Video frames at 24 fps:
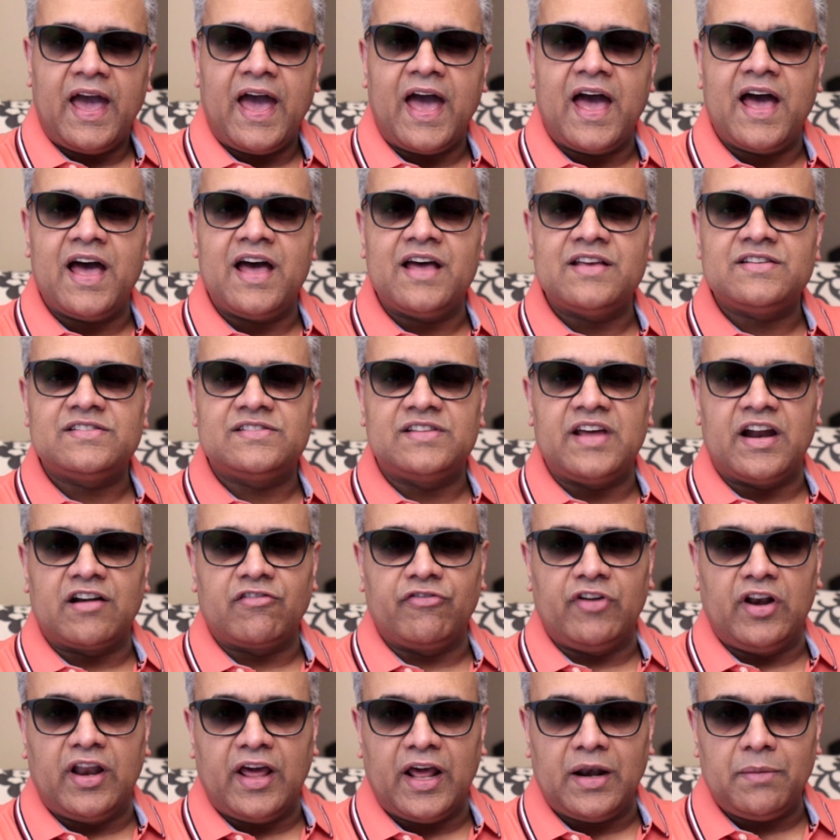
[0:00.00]
as that
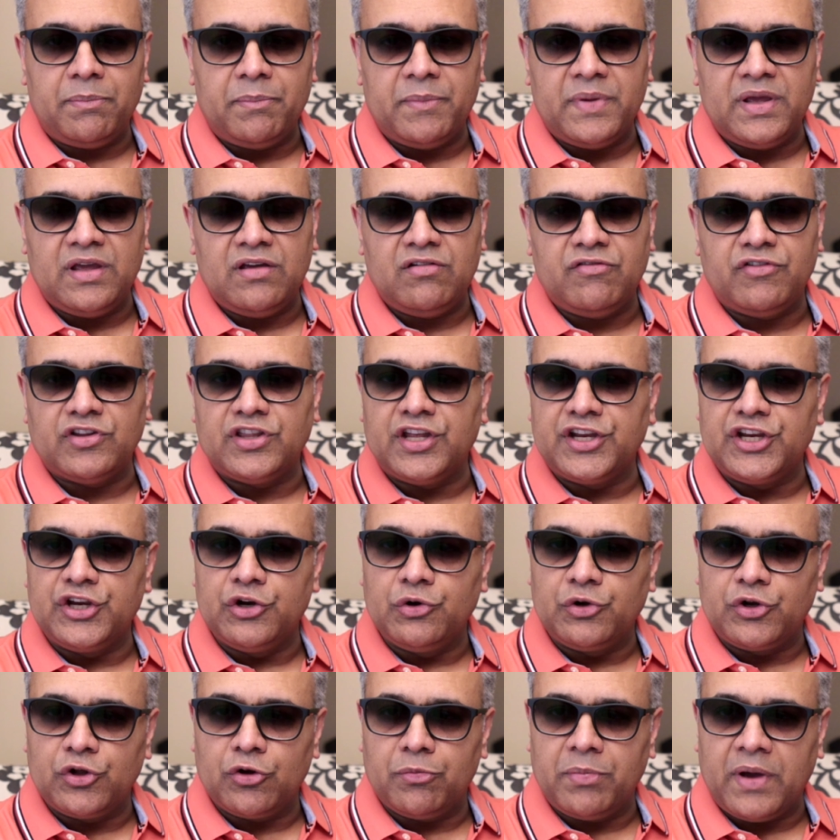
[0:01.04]
will help me with the
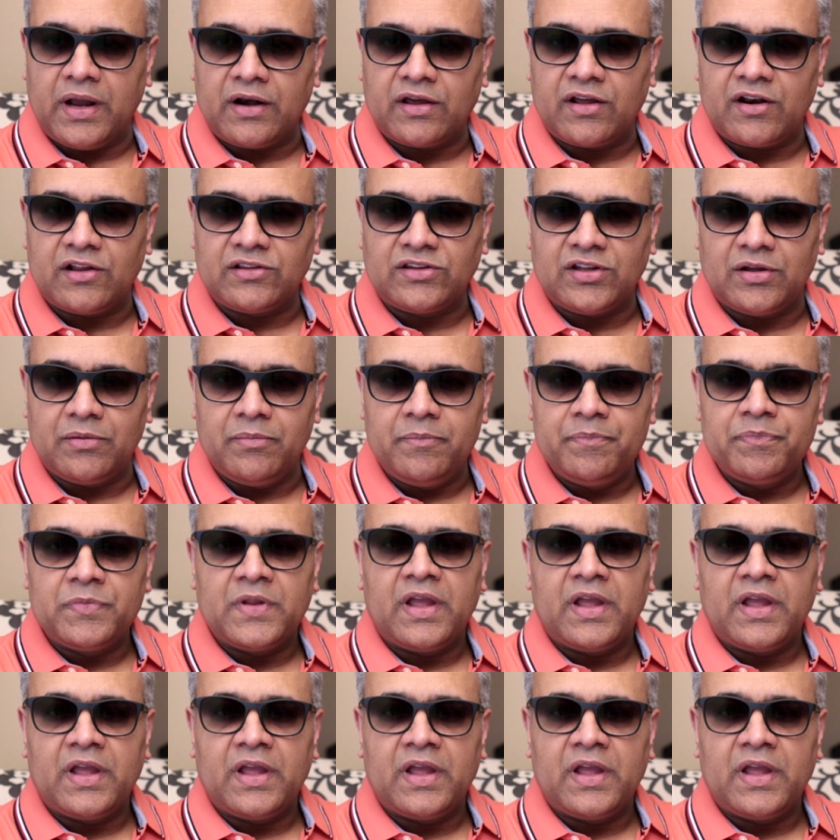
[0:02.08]
YouTube algorithm